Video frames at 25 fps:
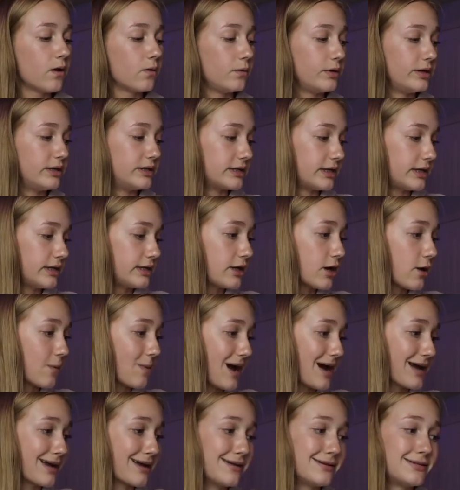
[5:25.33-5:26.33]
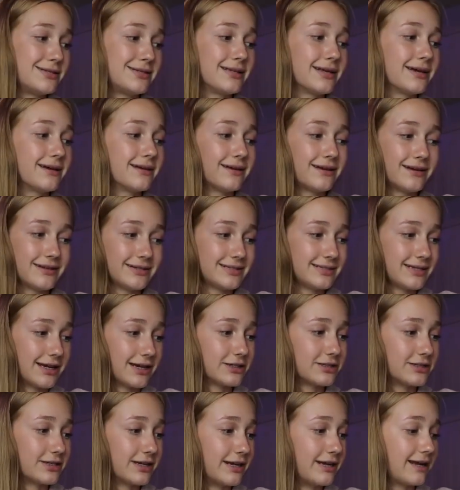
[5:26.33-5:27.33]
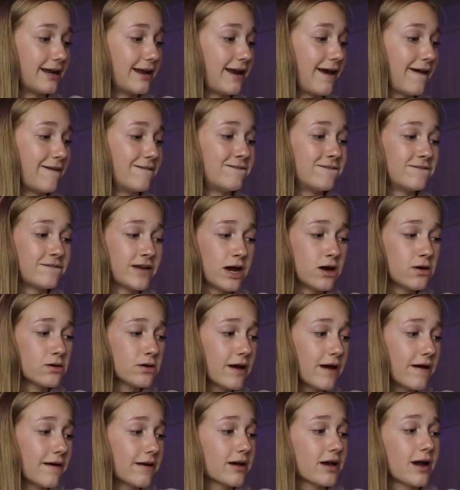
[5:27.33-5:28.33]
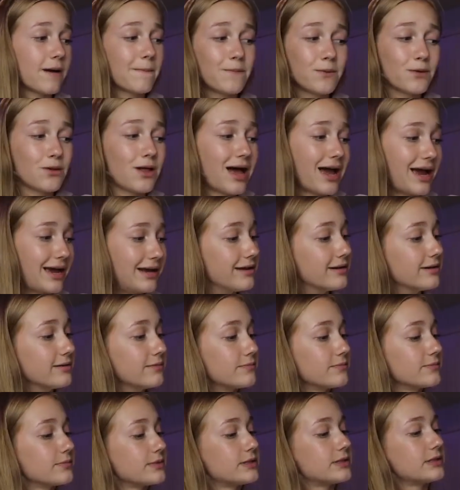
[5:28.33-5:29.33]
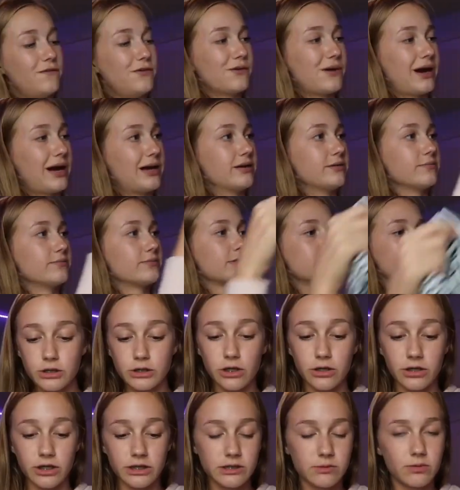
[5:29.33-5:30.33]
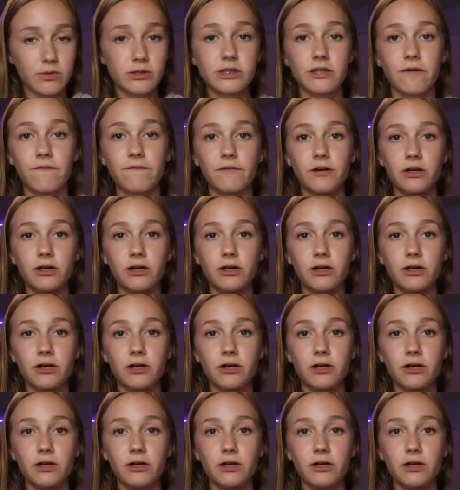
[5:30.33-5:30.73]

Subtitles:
we did go back into the clearance section and I found a few items. So this was the